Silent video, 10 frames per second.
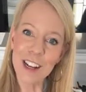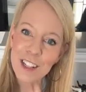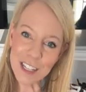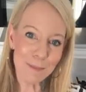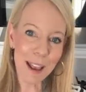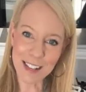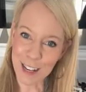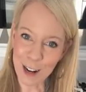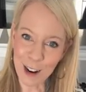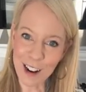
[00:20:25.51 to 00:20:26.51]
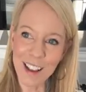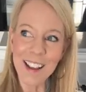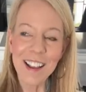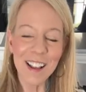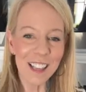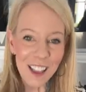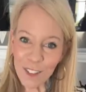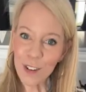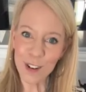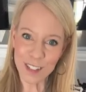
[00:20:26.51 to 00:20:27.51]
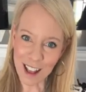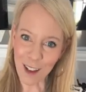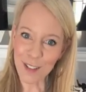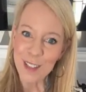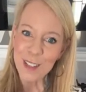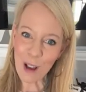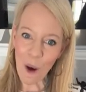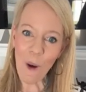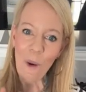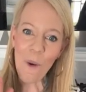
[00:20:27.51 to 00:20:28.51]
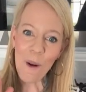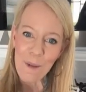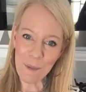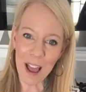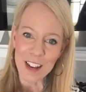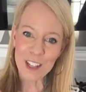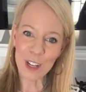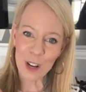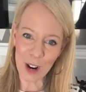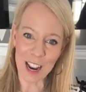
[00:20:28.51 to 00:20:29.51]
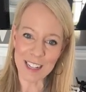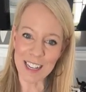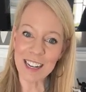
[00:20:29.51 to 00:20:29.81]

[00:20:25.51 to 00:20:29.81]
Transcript: just make dinner Give yourself so much grace.